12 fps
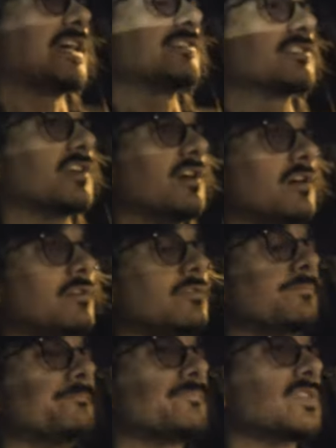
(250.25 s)
And
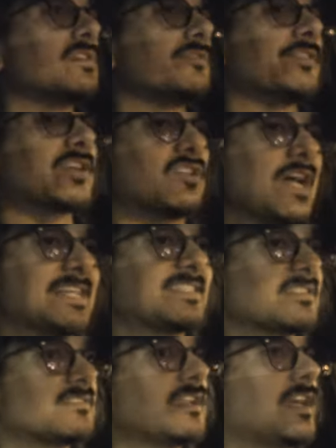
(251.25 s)
so the
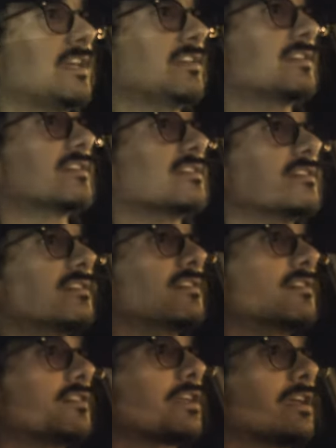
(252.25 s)
classic Neg
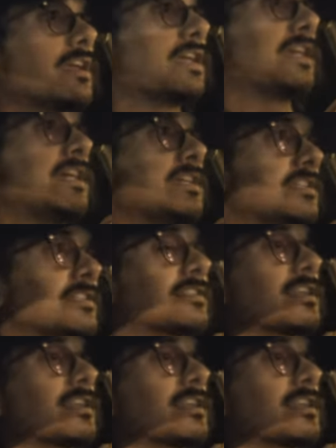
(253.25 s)
is